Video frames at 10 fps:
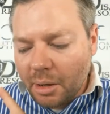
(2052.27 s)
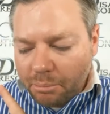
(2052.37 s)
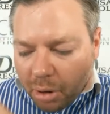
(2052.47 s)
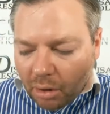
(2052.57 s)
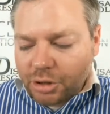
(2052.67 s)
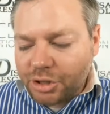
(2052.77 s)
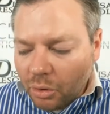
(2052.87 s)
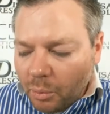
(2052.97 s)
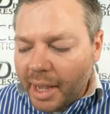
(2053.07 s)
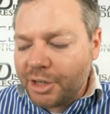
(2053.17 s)
partial
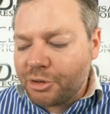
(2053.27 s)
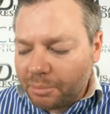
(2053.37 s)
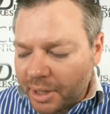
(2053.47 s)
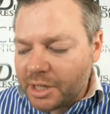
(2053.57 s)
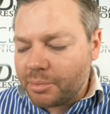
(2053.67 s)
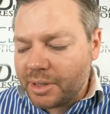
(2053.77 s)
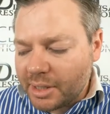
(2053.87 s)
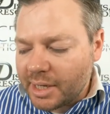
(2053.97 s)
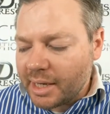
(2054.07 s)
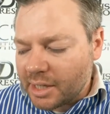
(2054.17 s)
wage replacement to
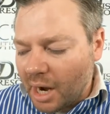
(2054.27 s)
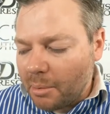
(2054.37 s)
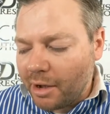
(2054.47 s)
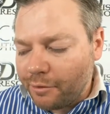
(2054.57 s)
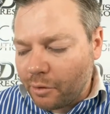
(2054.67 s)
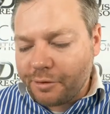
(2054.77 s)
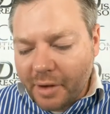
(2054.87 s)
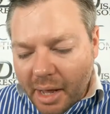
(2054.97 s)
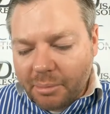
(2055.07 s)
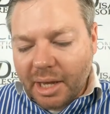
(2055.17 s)
take time off for
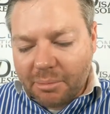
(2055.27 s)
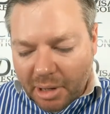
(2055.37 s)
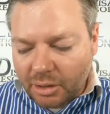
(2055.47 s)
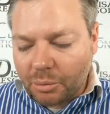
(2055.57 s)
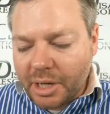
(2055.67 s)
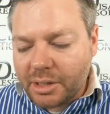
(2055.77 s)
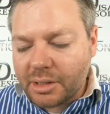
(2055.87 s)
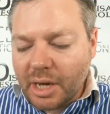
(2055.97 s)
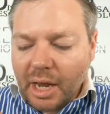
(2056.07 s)
family and medical reasons,